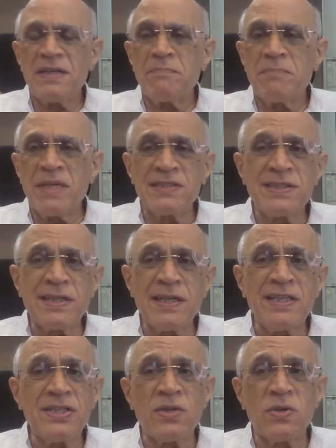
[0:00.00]

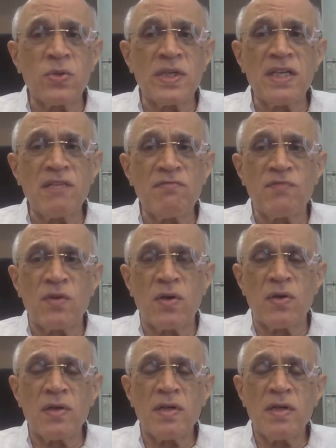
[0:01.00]
Basically, you're looking
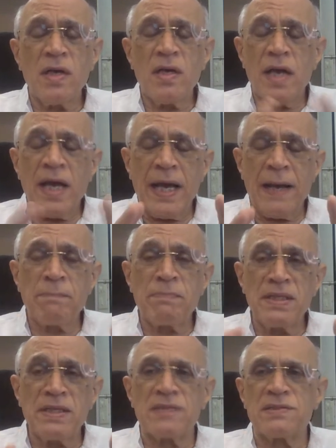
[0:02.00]
for
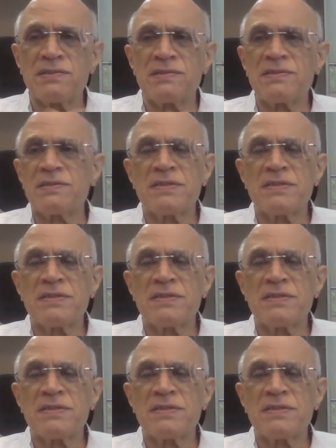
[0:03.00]
happiness.